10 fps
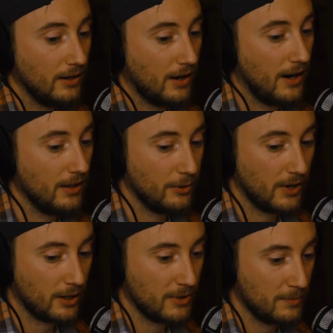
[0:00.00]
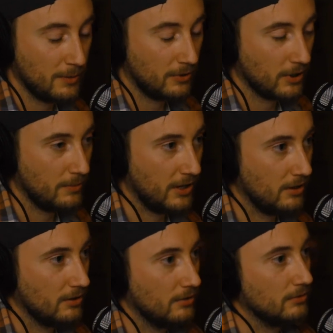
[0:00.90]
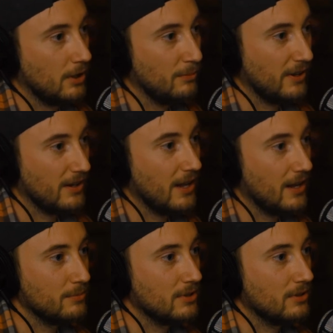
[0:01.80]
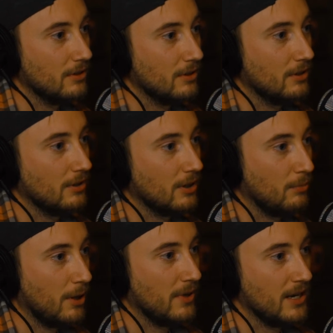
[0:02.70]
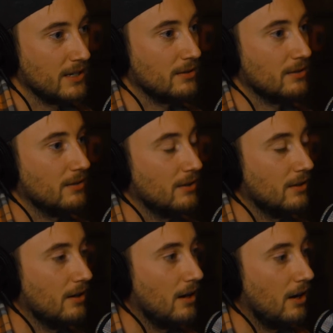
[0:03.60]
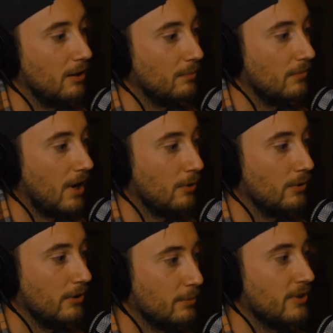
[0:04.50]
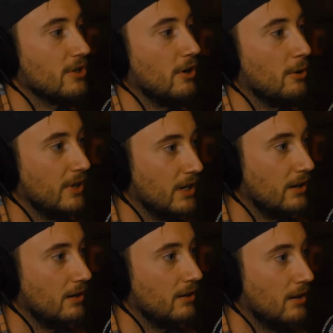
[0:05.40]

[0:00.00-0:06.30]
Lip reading: highly recommend people come here, come play games, come reminisce. I really appreciate y'all being here.